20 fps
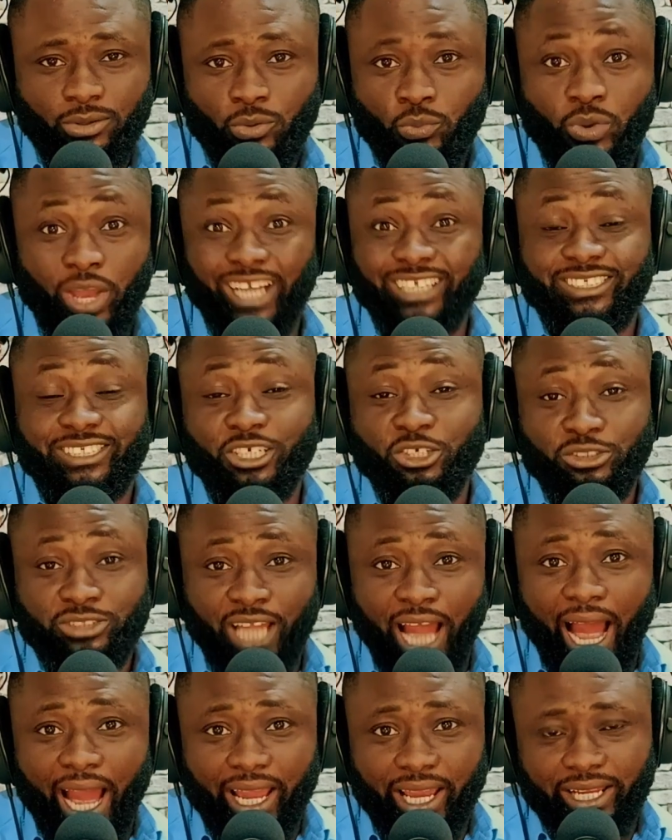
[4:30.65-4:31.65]
We are still
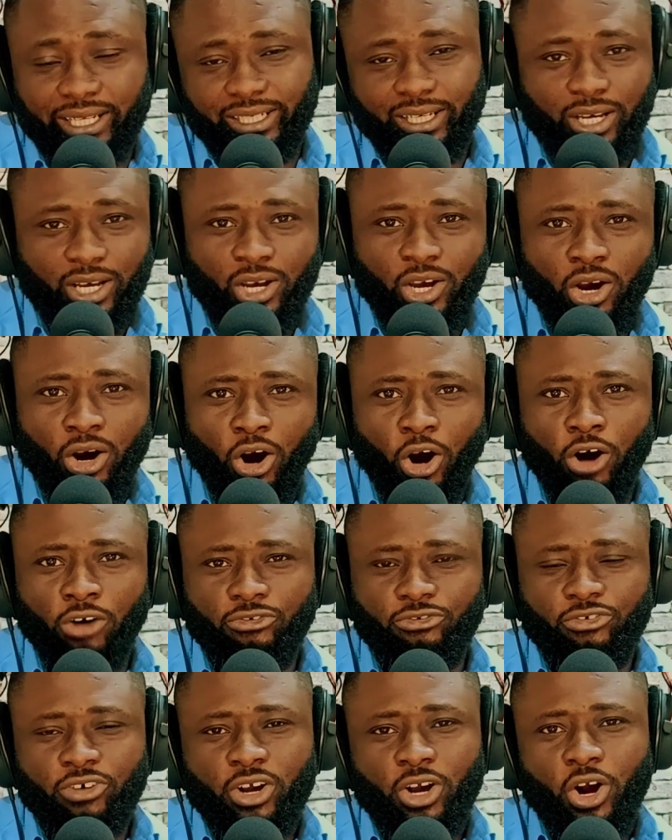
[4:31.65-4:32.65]
tired
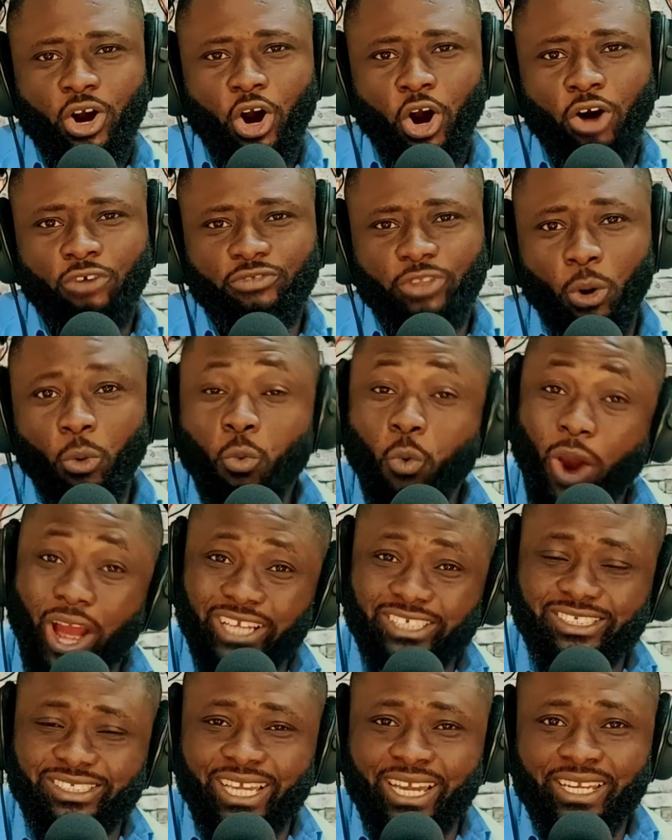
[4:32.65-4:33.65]
of the
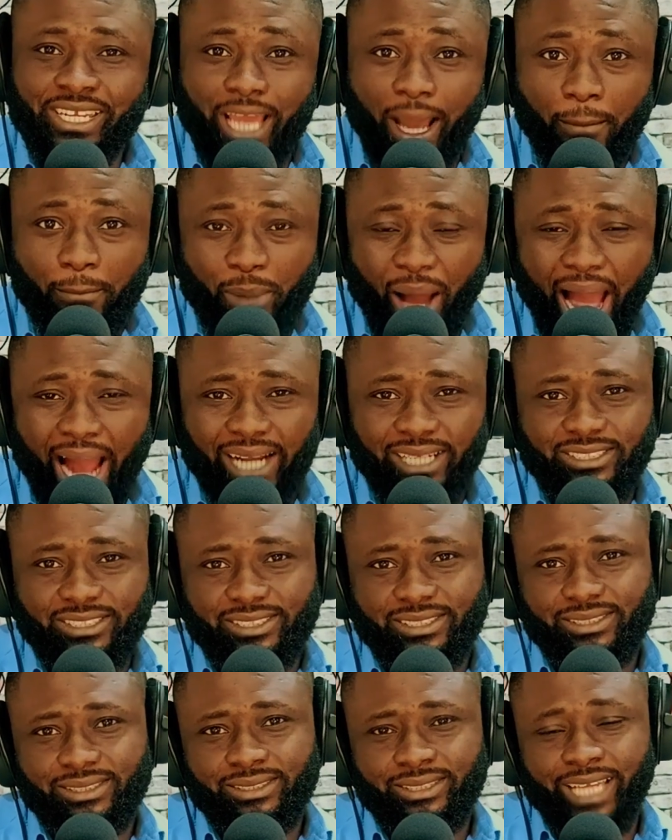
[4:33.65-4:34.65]
West and their
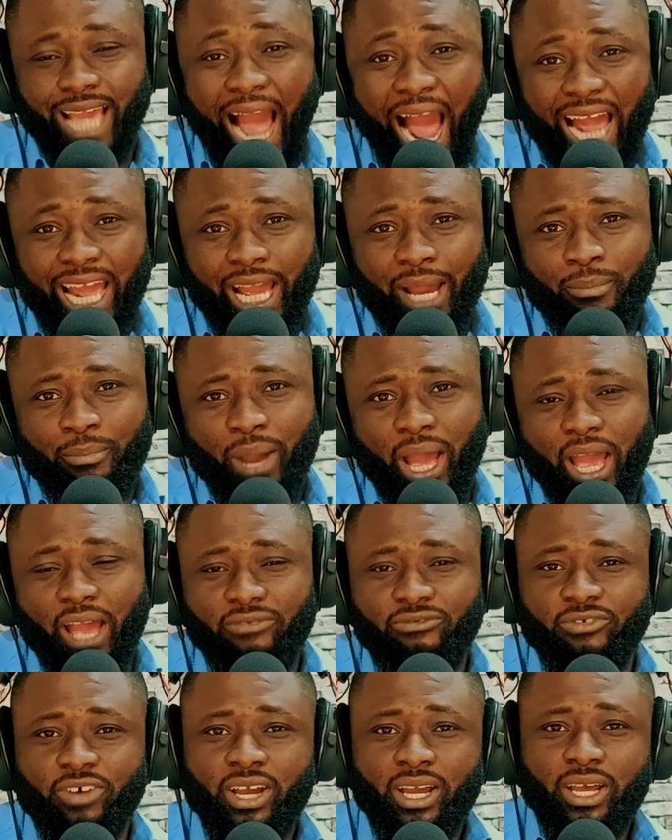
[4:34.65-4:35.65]
banks, the
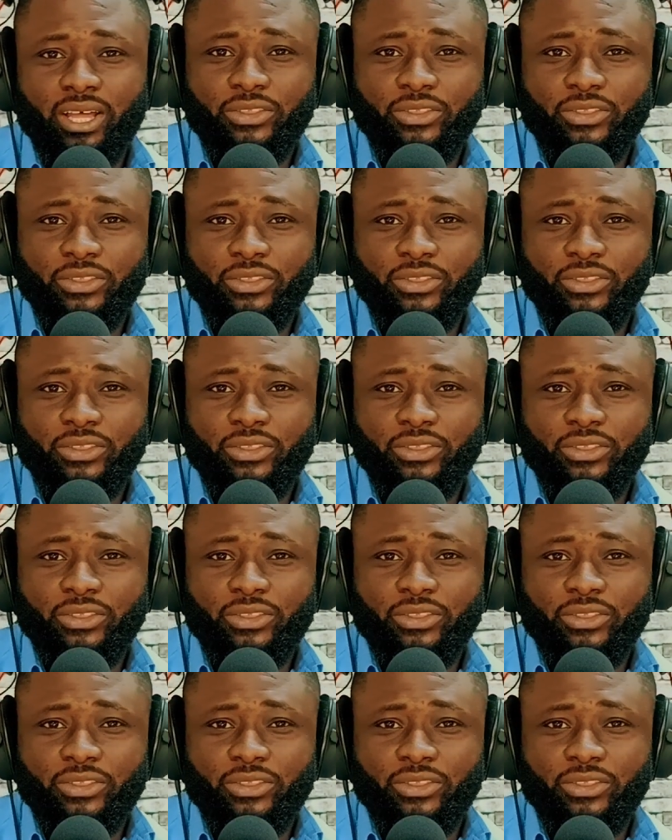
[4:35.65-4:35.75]
IMF,